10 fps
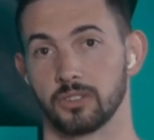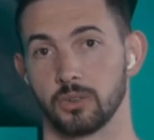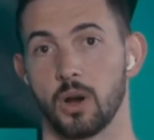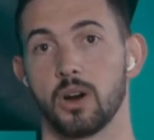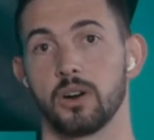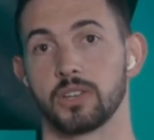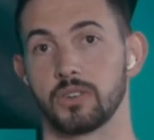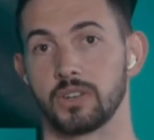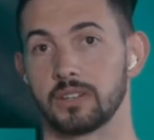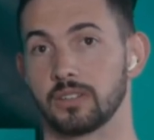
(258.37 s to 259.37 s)
So all you
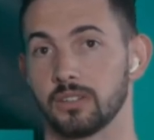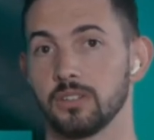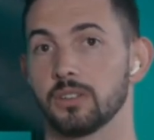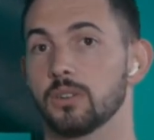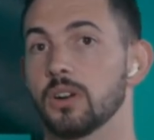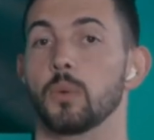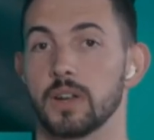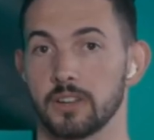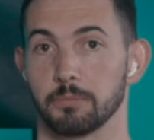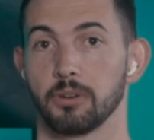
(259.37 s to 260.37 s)
need to do
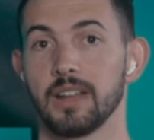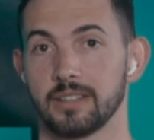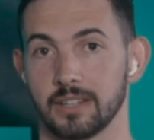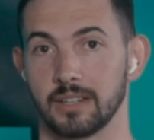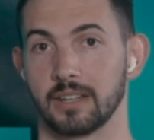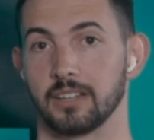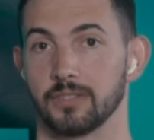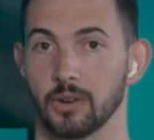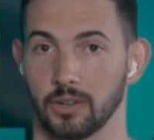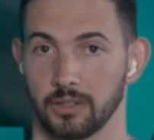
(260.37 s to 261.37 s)
when you're pressing is
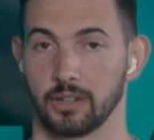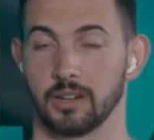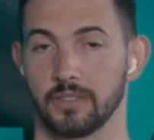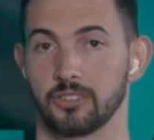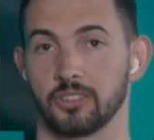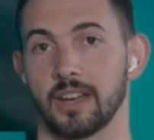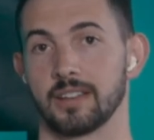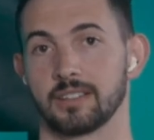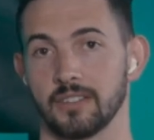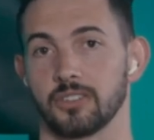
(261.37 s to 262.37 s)
focus on the
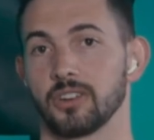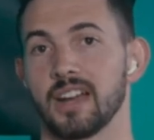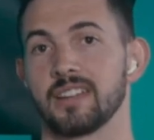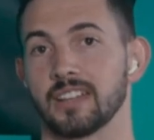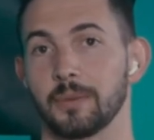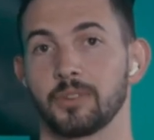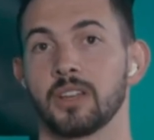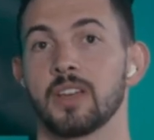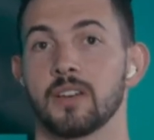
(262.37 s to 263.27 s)
chest and the triceps